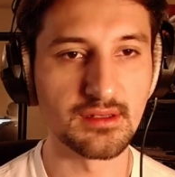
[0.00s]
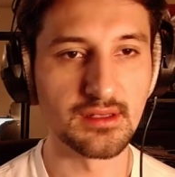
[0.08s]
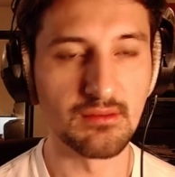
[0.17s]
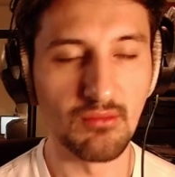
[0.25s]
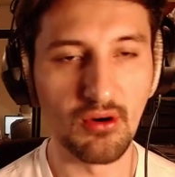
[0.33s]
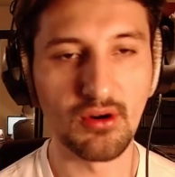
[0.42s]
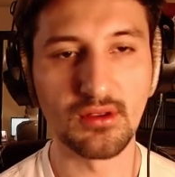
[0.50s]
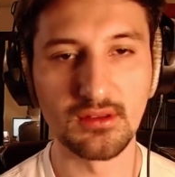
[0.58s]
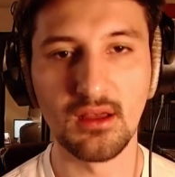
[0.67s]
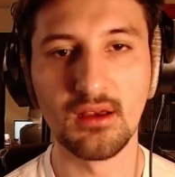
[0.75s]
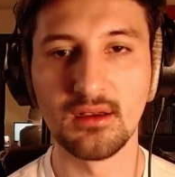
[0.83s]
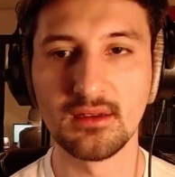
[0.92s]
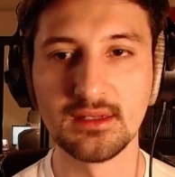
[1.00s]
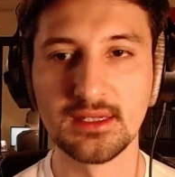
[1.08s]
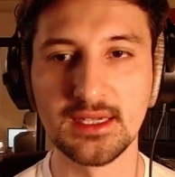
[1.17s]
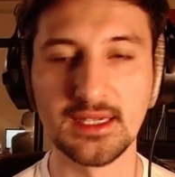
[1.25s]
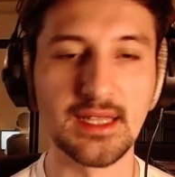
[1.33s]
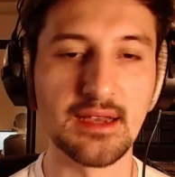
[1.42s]
The moral law
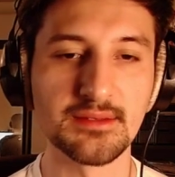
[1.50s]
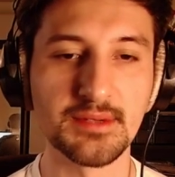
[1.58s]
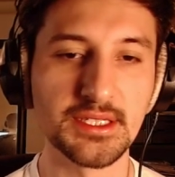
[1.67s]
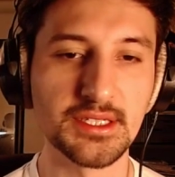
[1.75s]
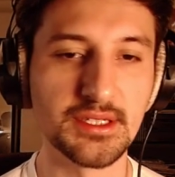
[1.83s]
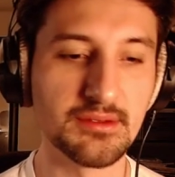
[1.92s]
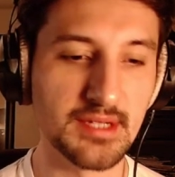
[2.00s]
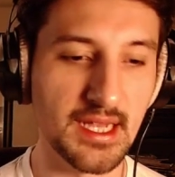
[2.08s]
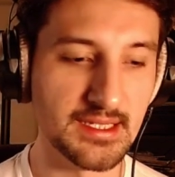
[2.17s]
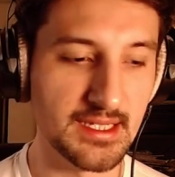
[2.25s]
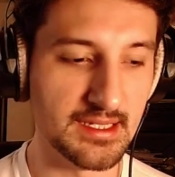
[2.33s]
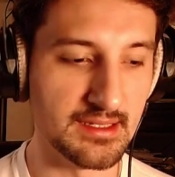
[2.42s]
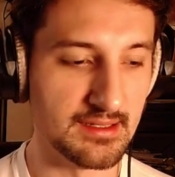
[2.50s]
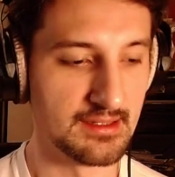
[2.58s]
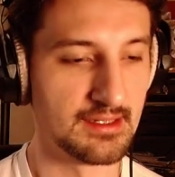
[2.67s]
allows me to do what I did.